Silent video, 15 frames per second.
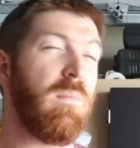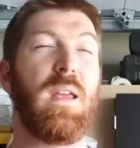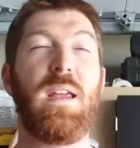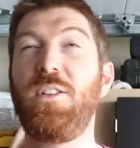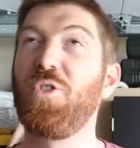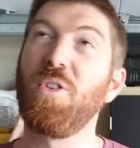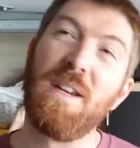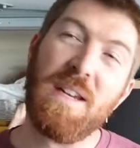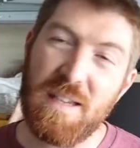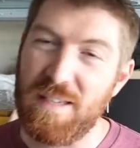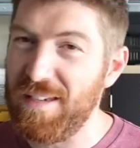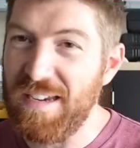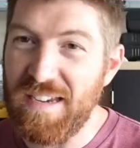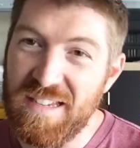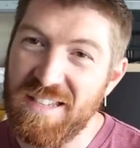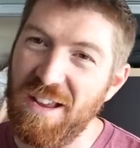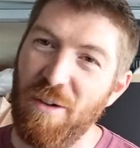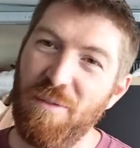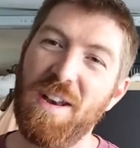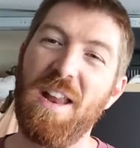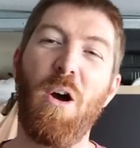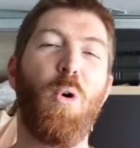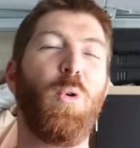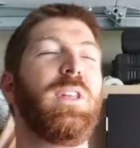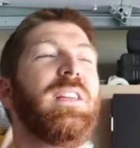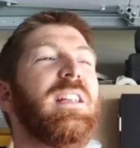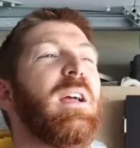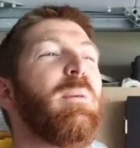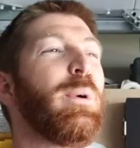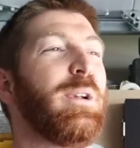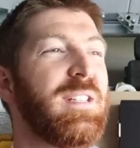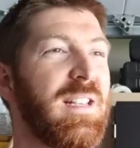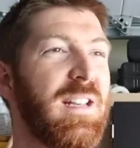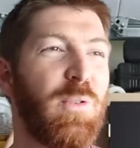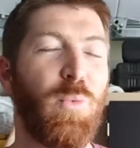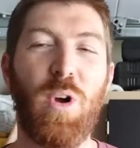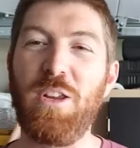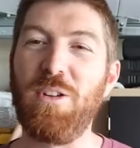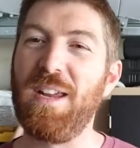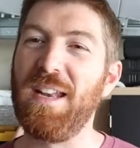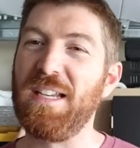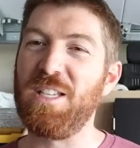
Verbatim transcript: intricacies of an owning an Emerson and what you can